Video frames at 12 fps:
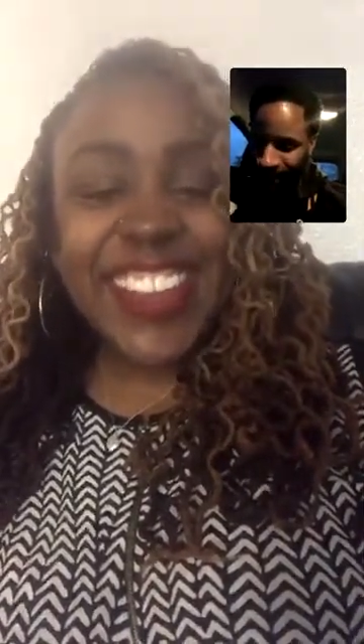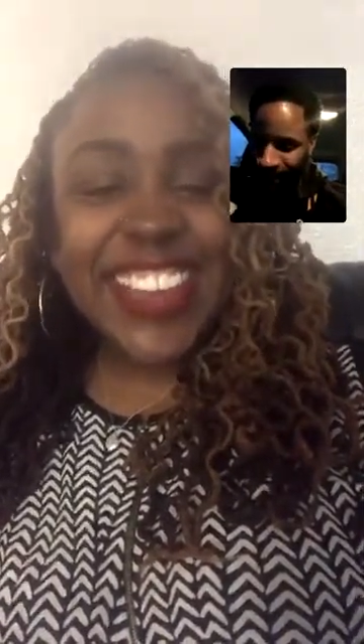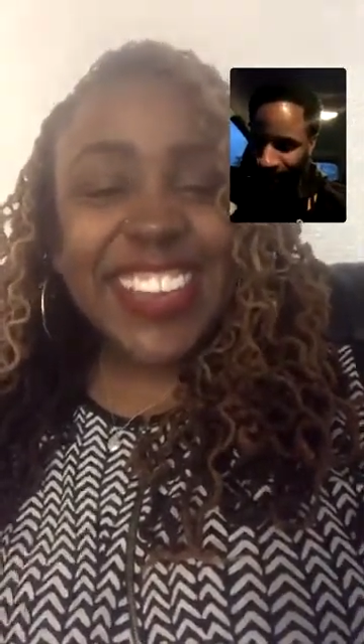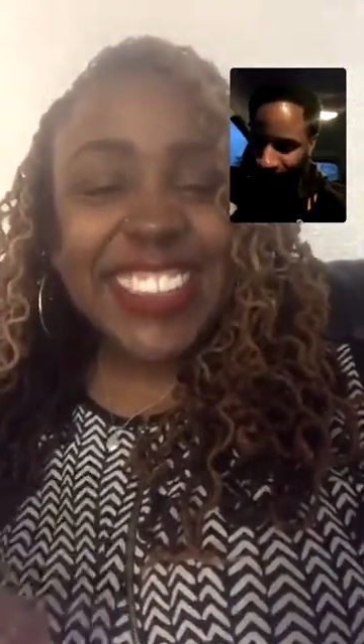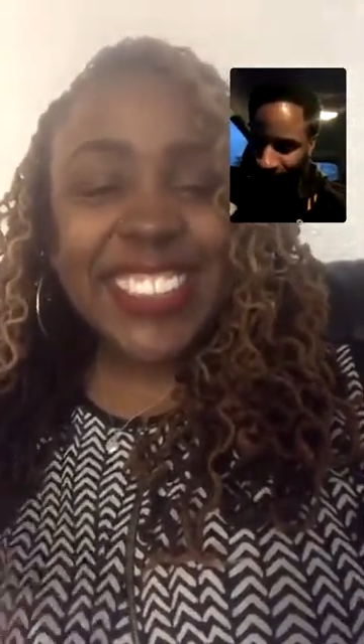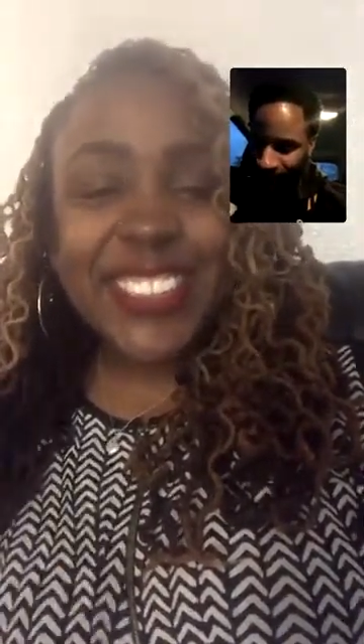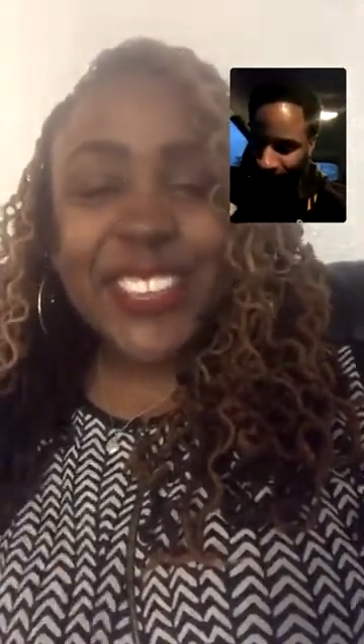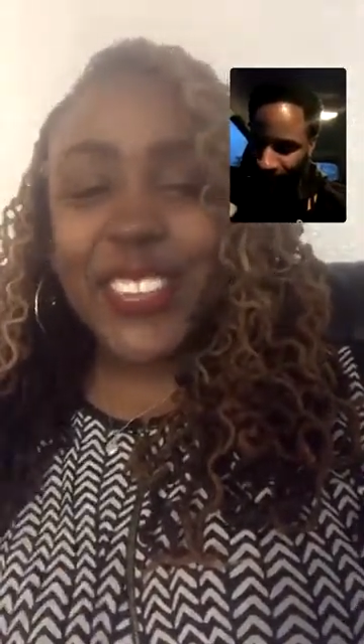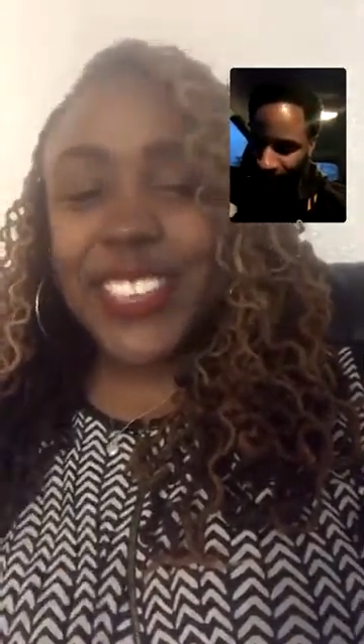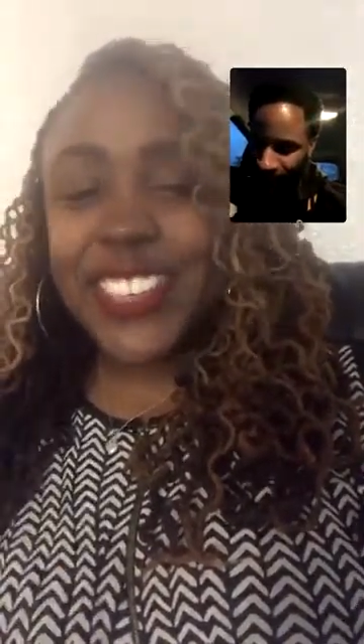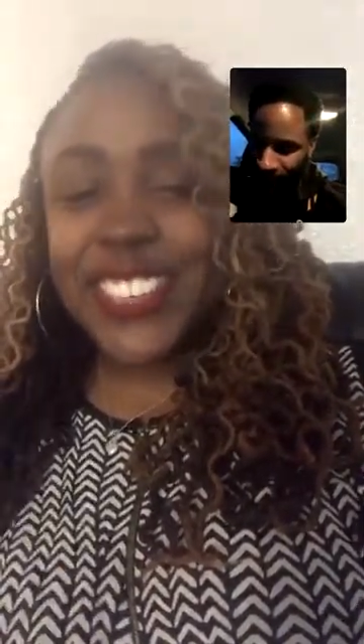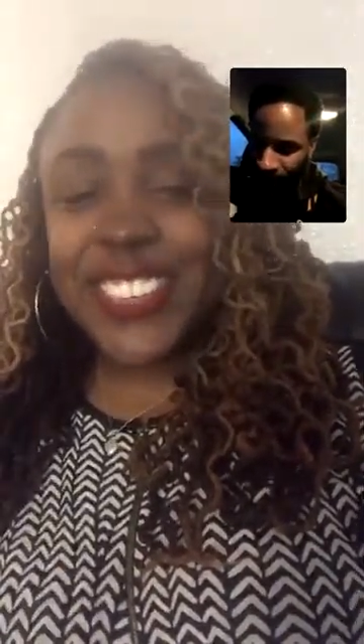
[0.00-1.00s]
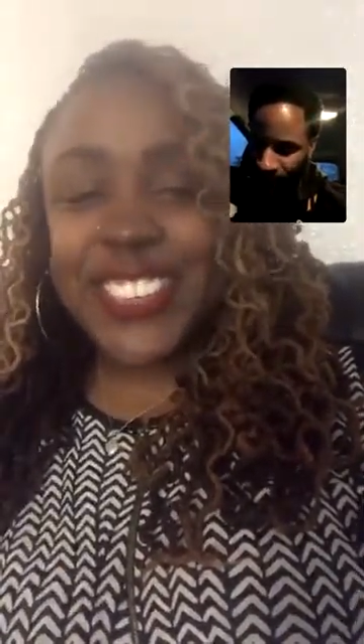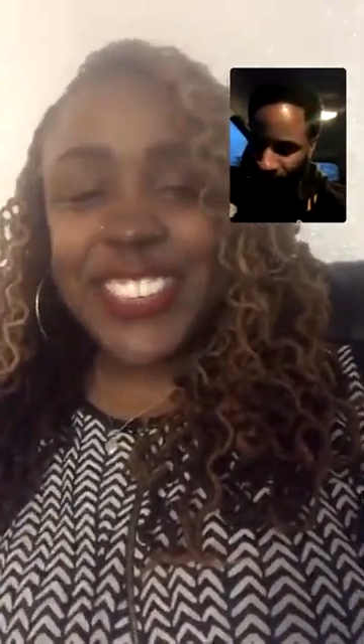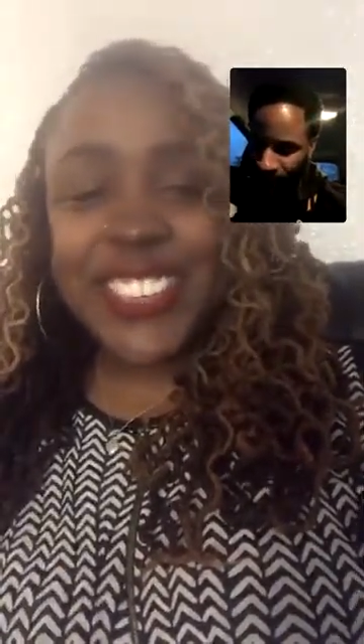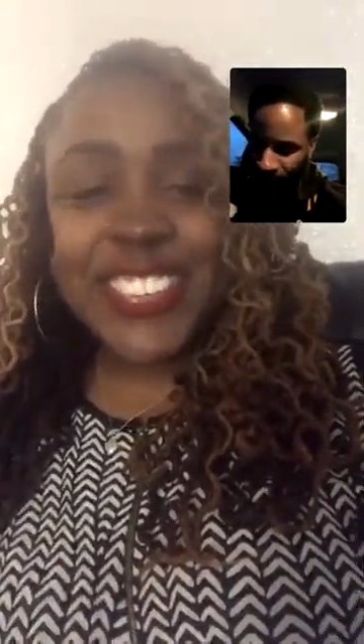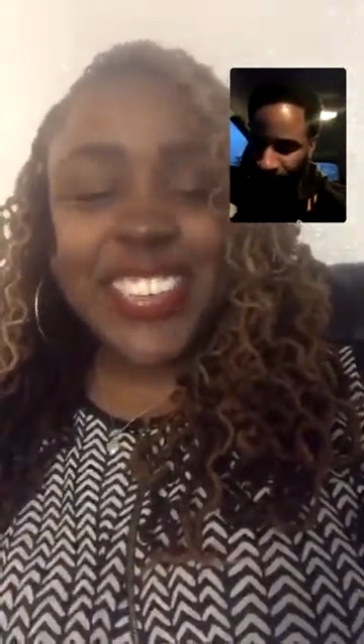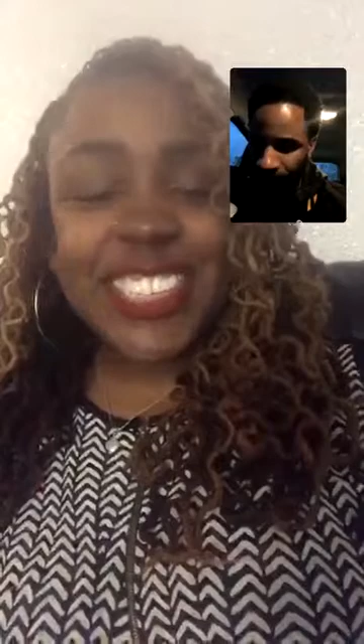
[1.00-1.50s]
guess
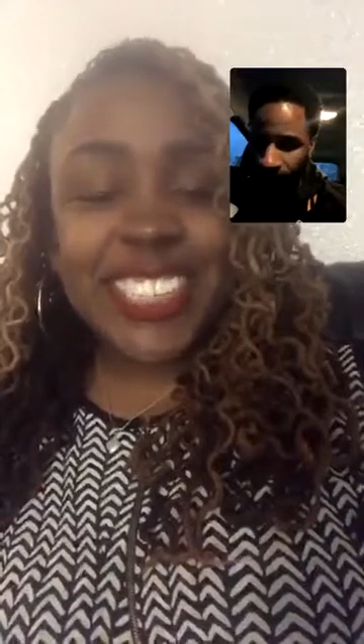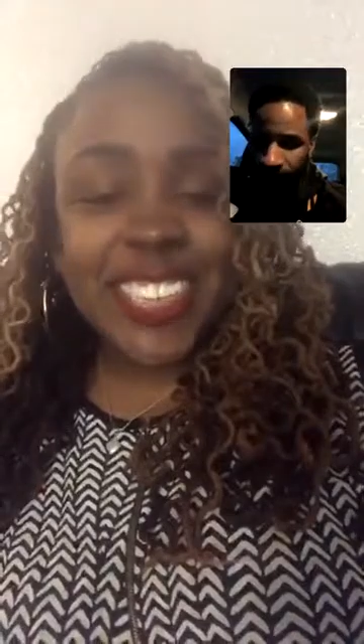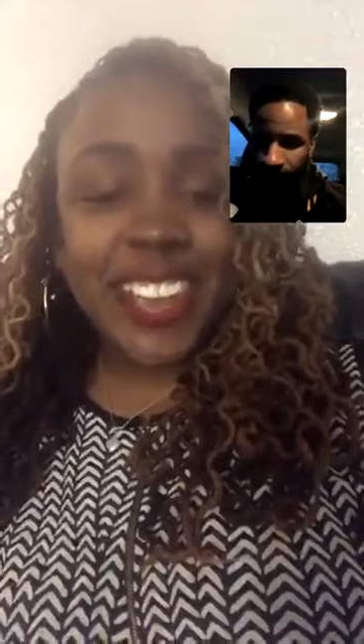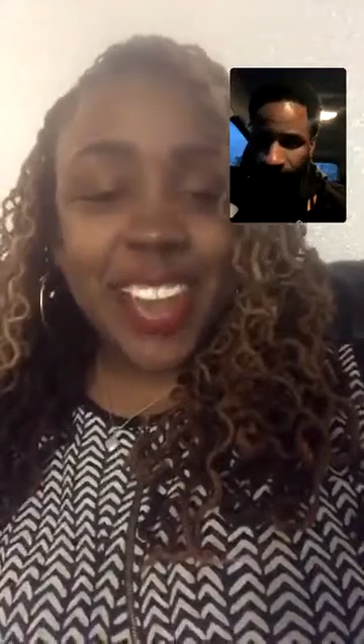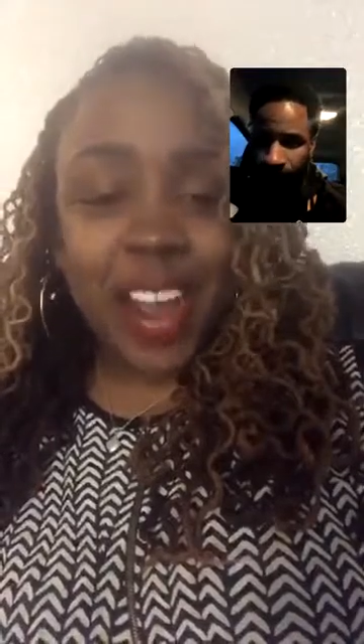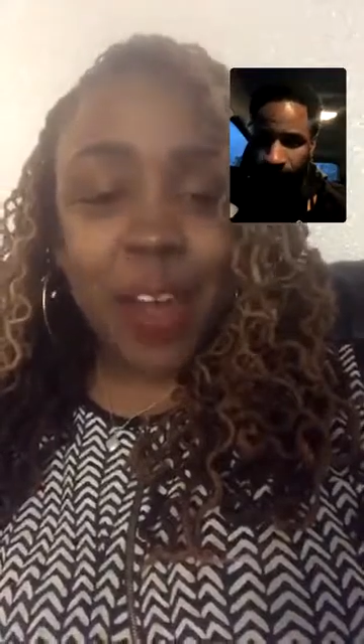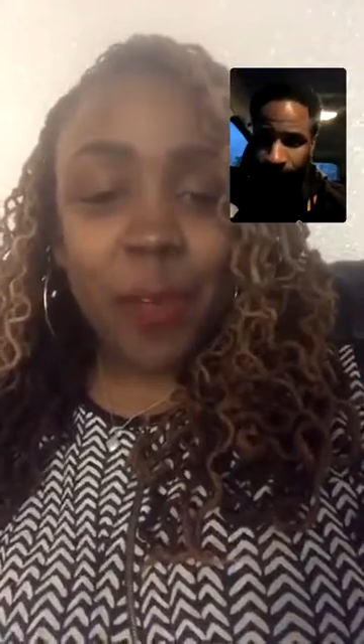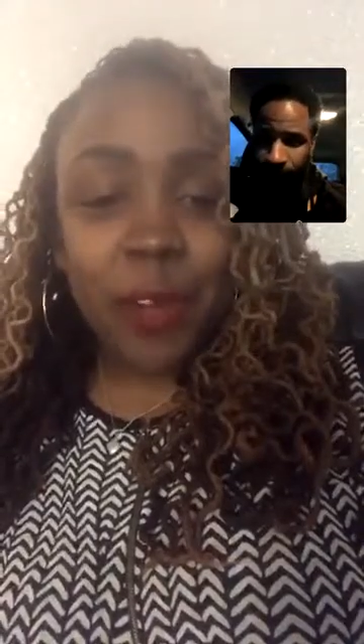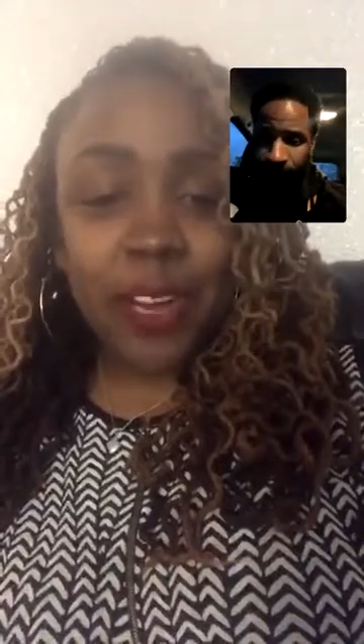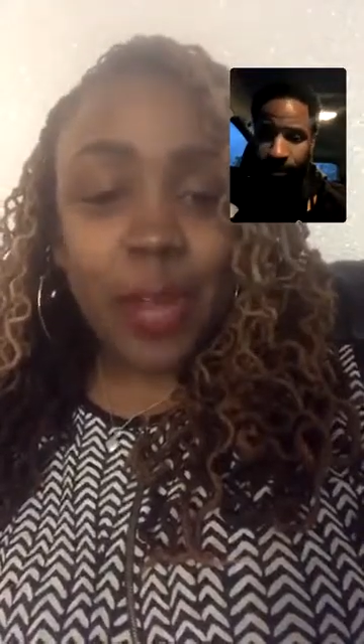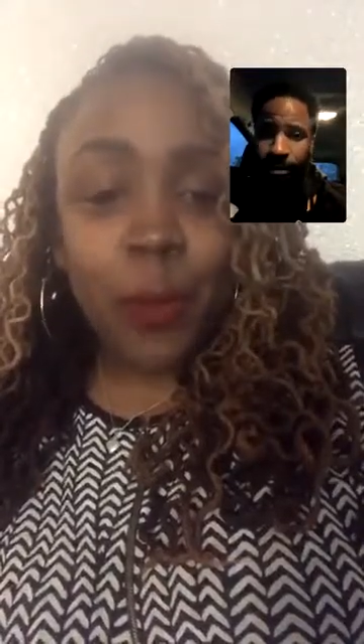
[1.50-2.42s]
going straight to your artwork,